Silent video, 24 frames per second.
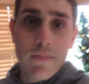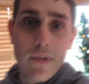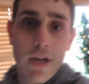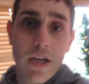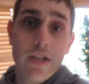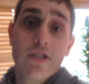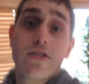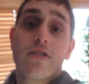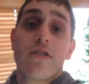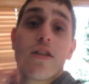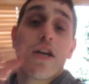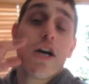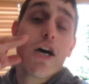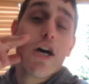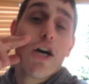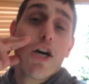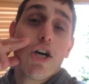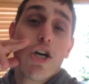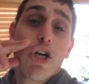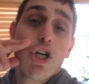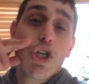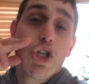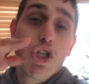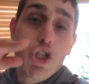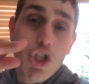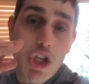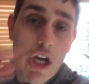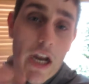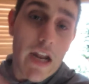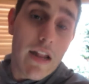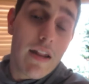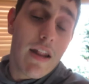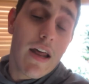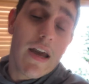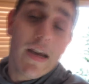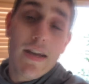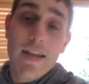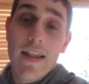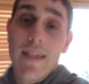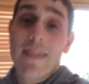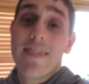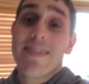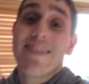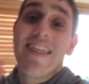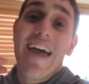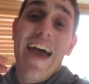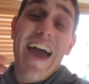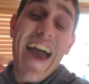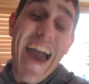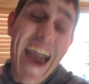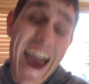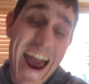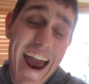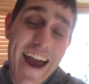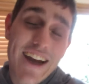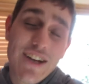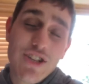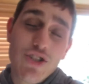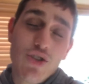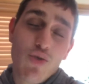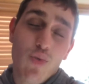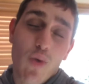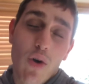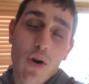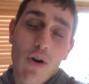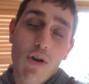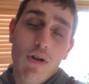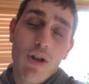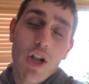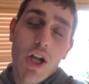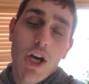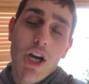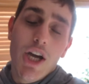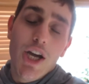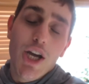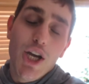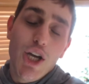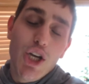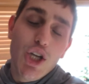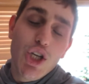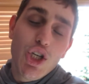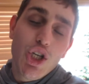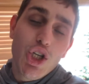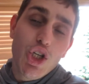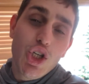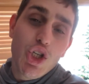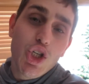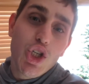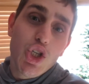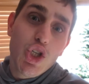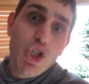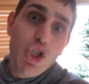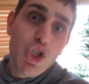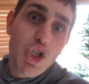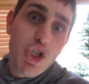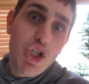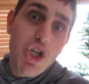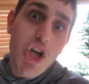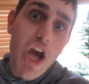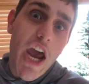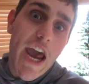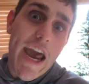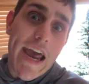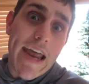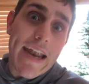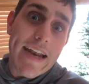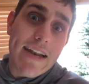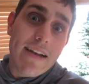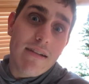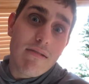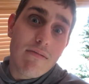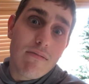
It's the shit, like the actual shit.